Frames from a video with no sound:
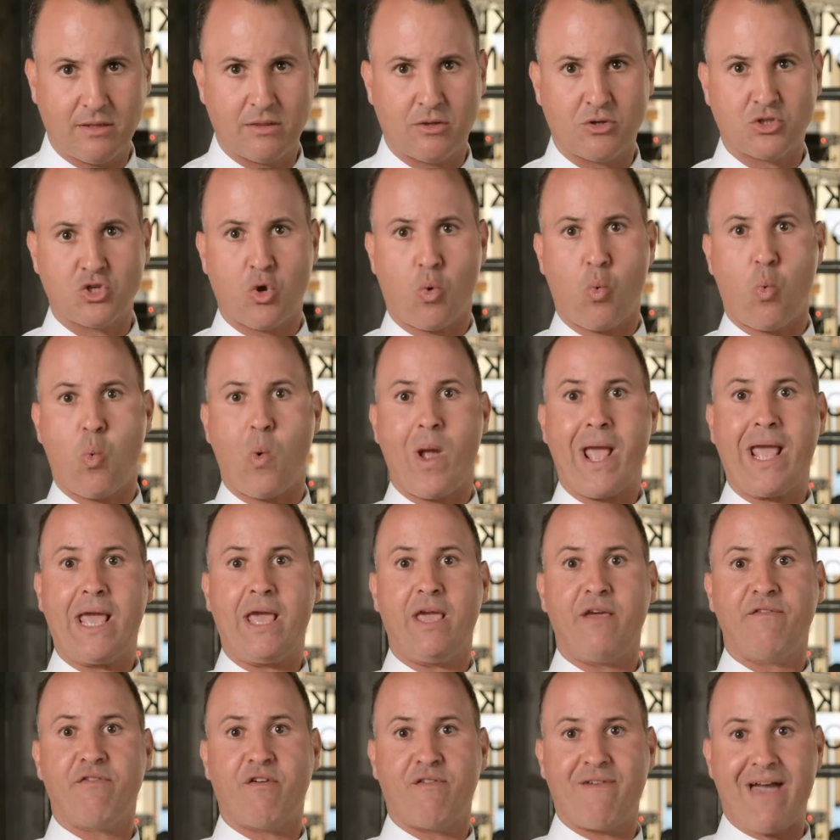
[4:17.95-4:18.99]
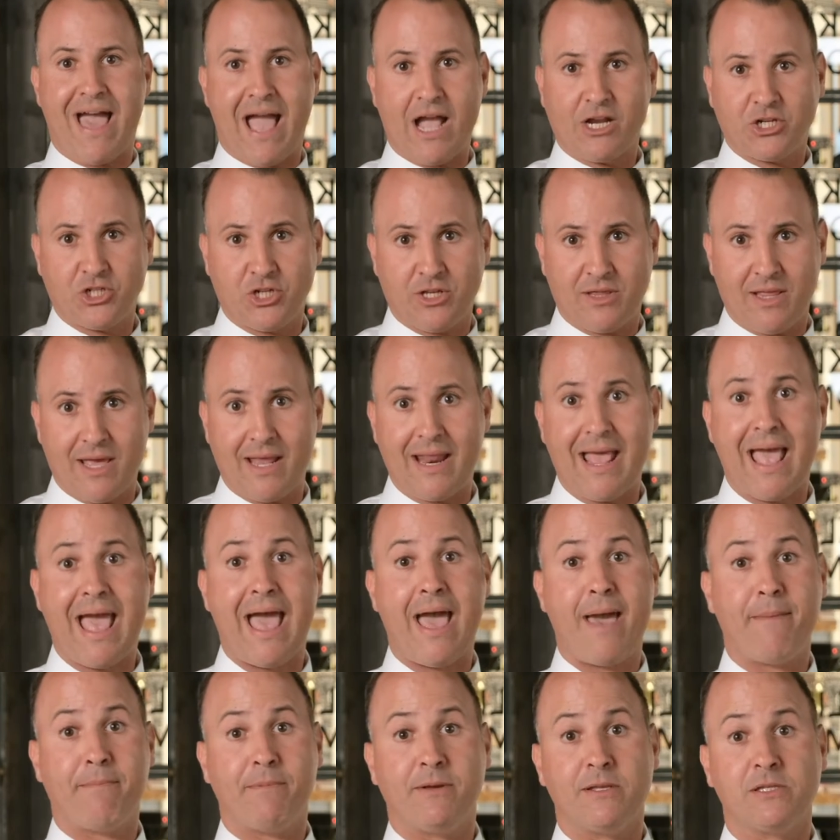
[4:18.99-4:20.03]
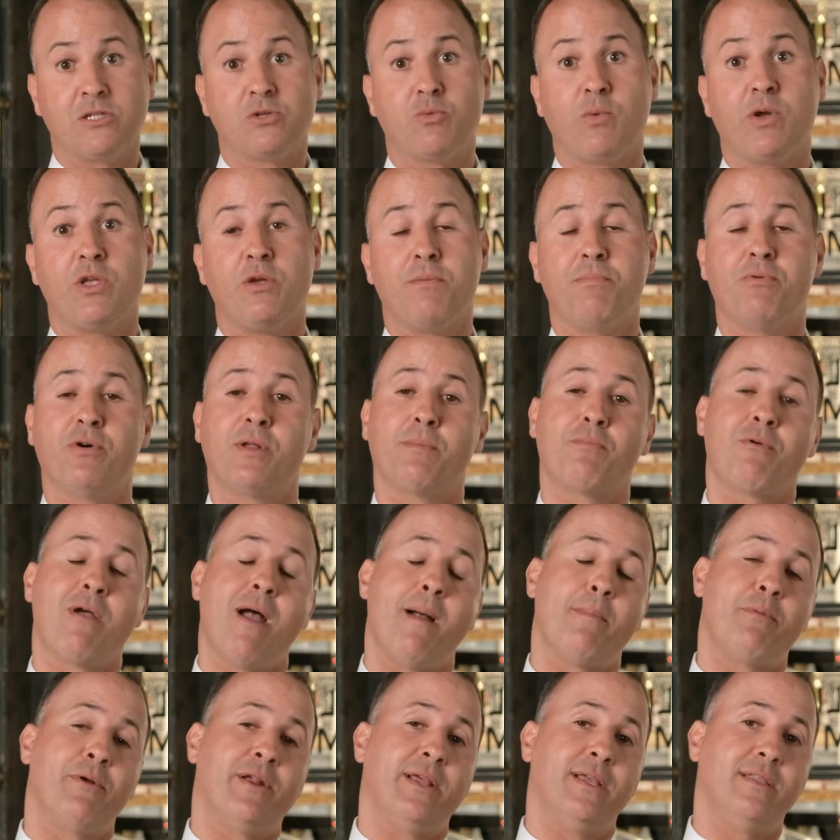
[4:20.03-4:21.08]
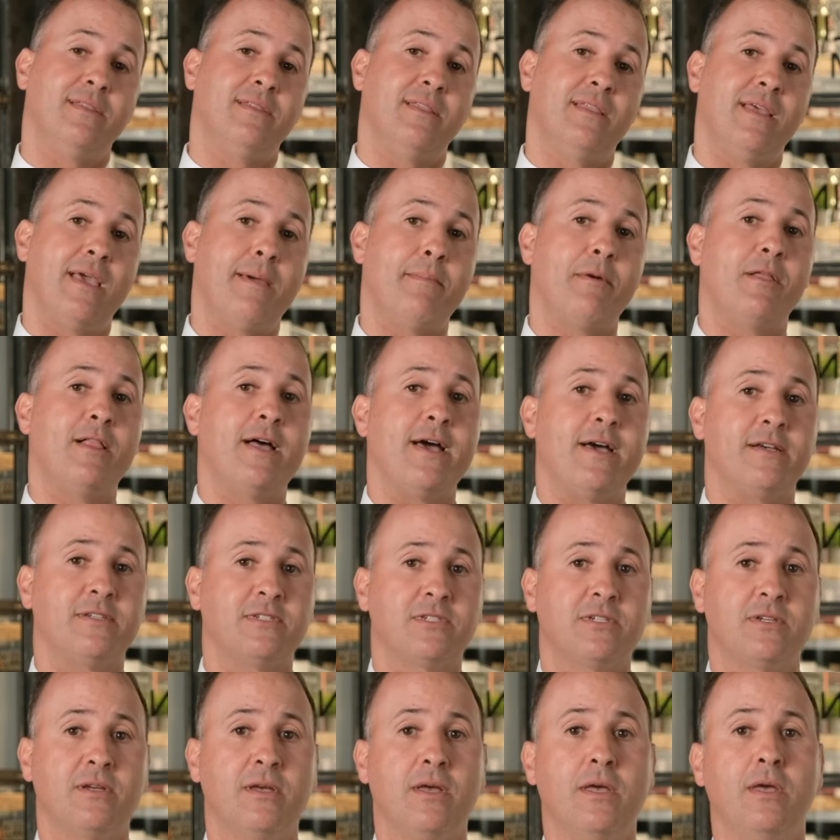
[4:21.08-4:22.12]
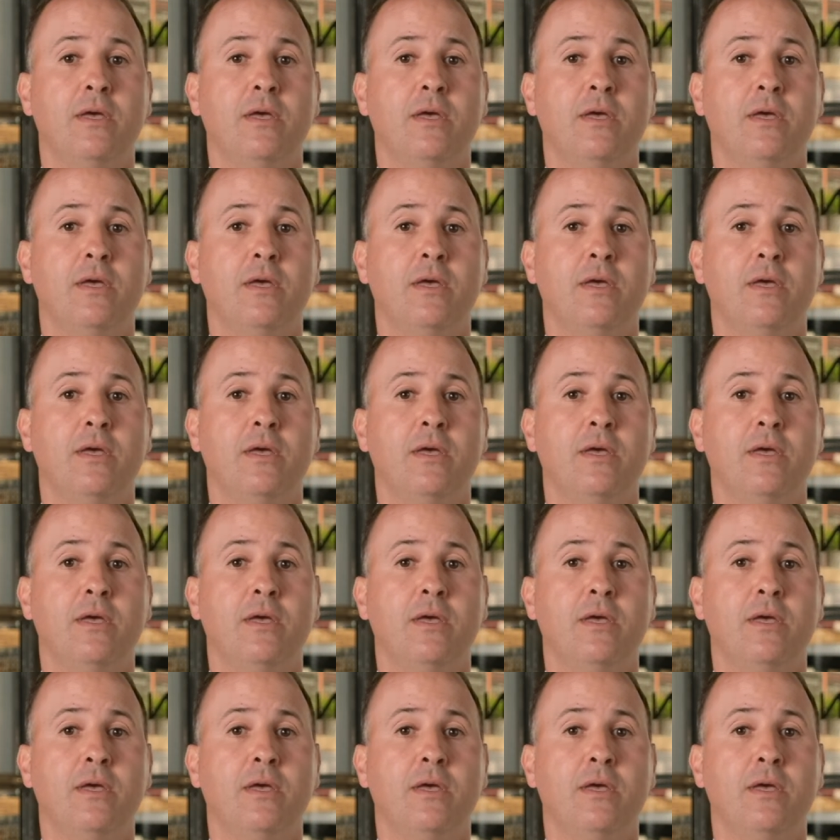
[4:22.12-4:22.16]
There's a wave of action that happens when you put a property into the MLS.